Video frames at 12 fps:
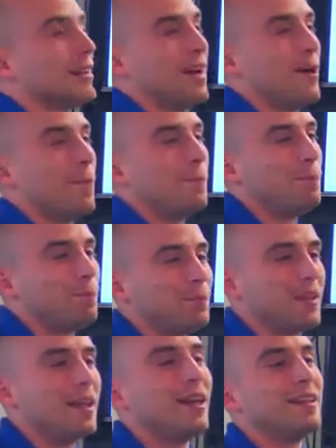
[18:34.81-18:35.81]
account.
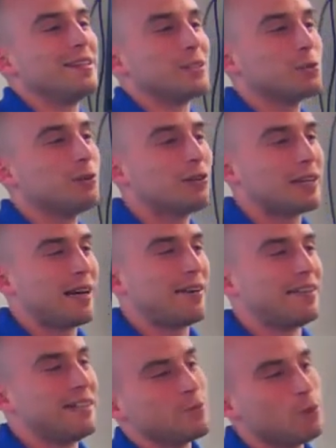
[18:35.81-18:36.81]
The Twitter
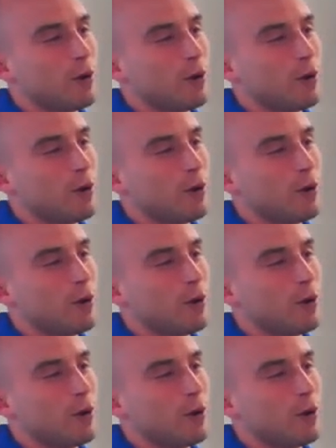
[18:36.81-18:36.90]
account is